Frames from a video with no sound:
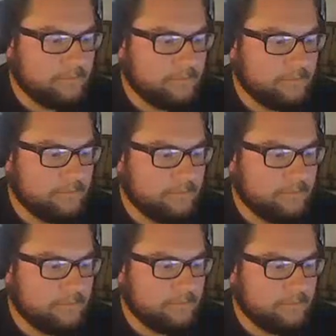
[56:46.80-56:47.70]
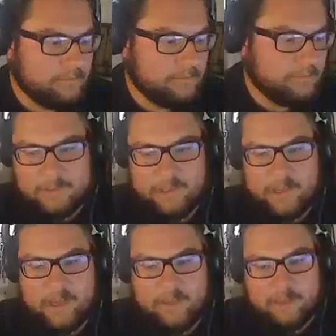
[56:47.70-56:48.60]
Yeah, I was
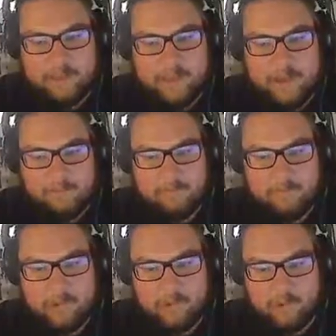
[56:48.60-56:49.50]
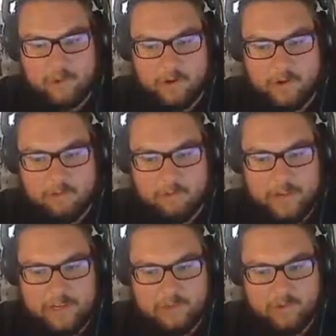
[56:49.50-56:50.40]
saying, I think they have fewer
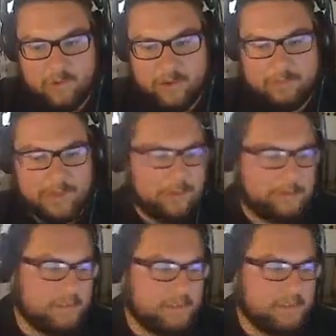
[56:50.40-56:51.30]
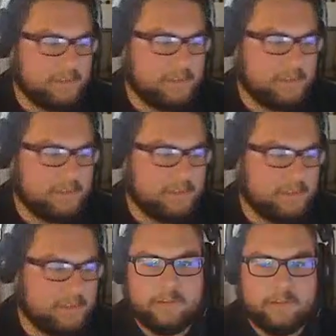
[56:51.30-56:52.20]
ranged weapon options
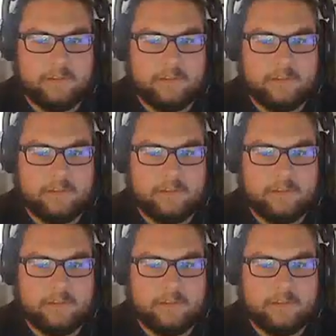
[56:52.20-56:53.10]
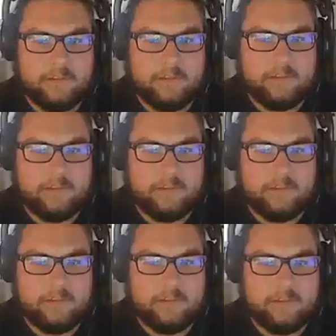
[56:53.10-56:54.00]
than Dark
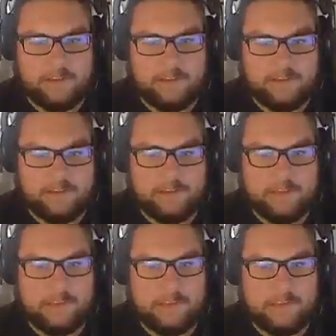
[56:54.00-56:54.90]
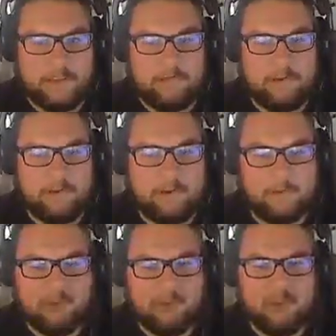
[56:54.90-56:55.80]
Souls does. Like, they have
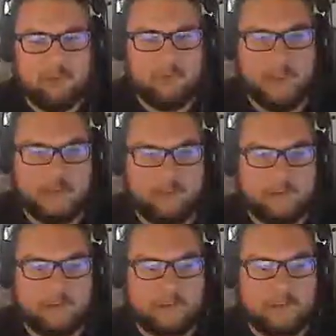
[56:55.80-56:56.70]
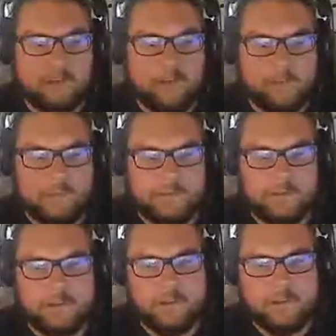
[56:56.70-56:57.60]
almost no range weapons at
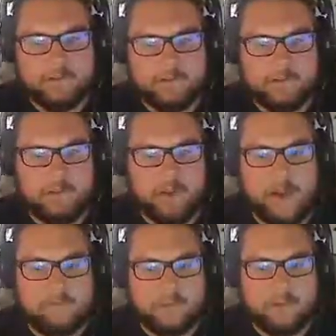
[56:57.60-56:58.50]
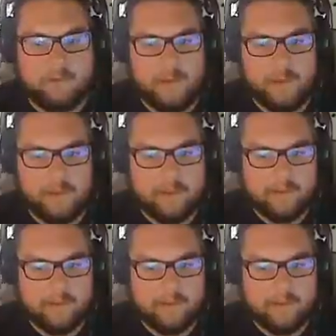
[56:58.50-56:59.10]
all. So you have to go melee.